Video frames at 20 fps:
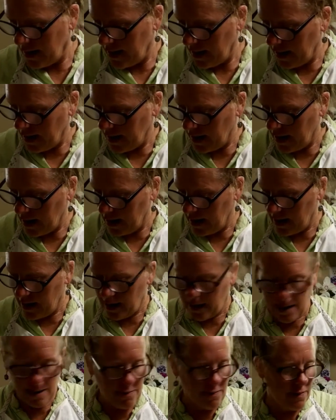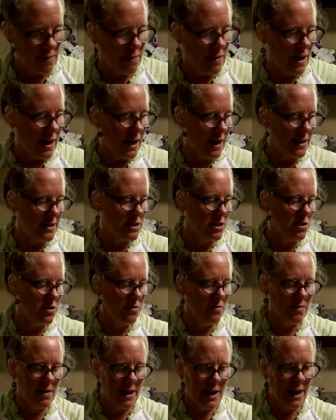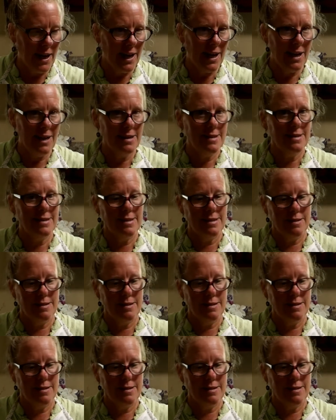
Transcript: And we've got two eggs.